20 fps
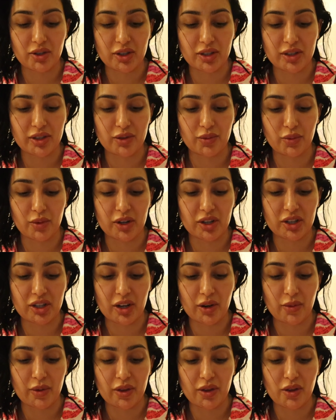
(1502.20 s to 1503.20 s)
just want to
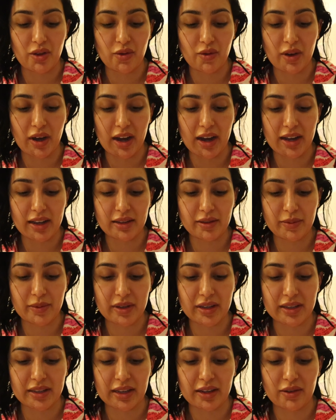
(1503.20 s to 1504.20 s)
share with you guys
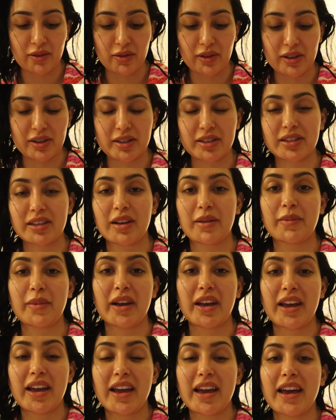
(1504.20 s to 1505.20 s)
because I know there's some
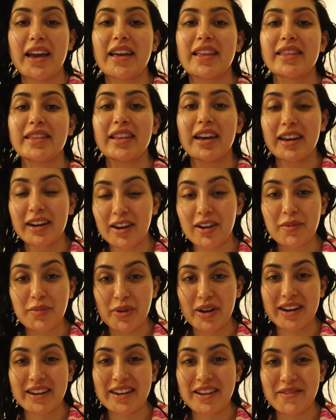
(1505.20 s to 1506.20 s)
that are
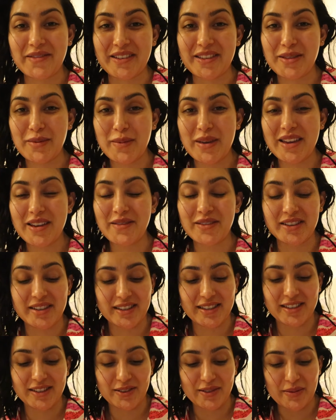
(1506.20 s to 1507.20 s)
pregnant with me which
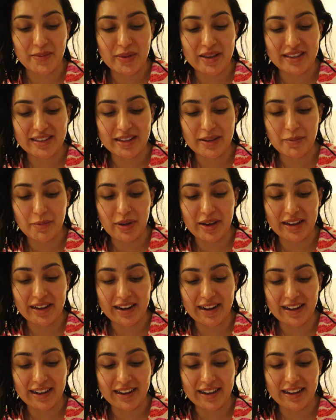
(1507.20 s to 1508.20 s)
is so amazing
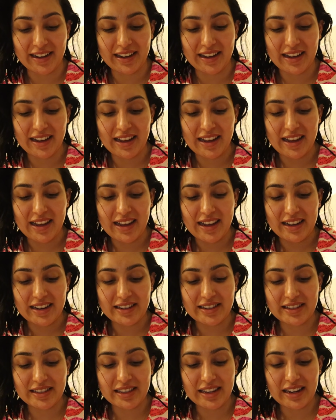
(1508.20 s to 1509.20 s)
but uh,
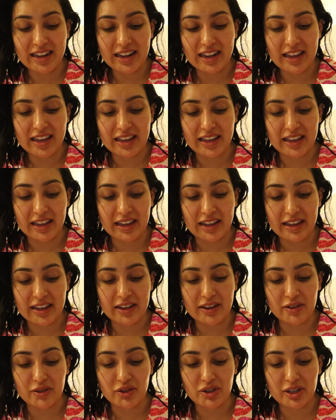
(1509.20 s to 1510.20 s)
just kind of like
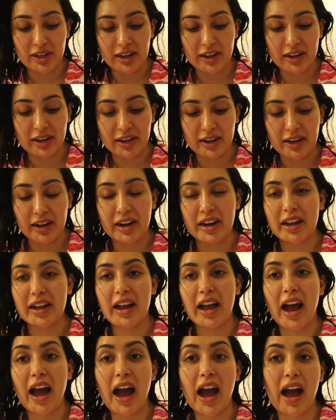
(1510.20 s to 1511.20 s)
you know share
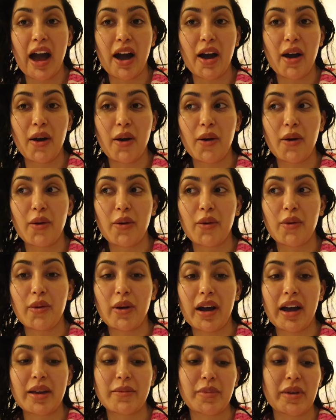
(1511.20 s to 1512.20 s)
how
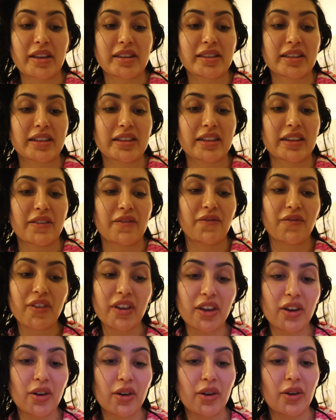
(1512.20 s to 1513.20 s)
I basically
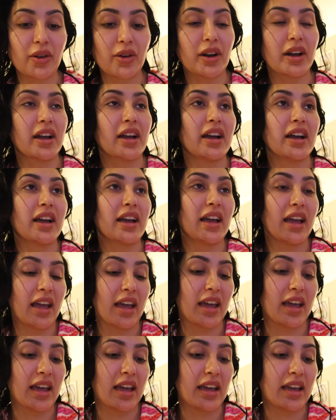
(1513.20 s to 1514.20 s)
feel
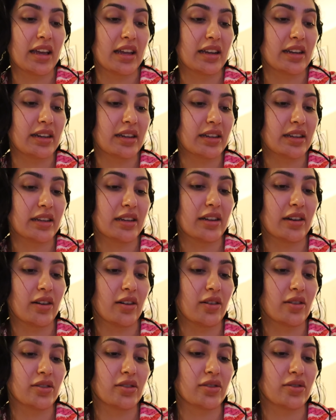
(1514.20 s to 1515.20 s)
and
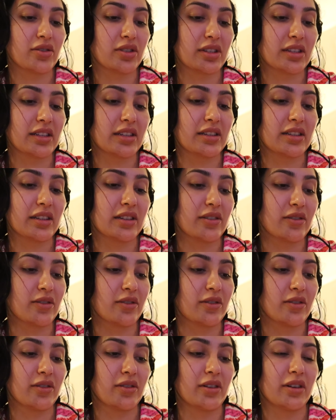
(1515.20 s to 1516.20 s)
also just in
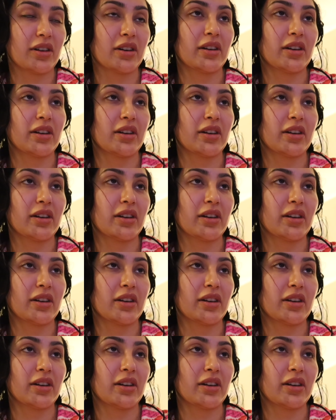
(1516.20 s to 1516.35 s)
general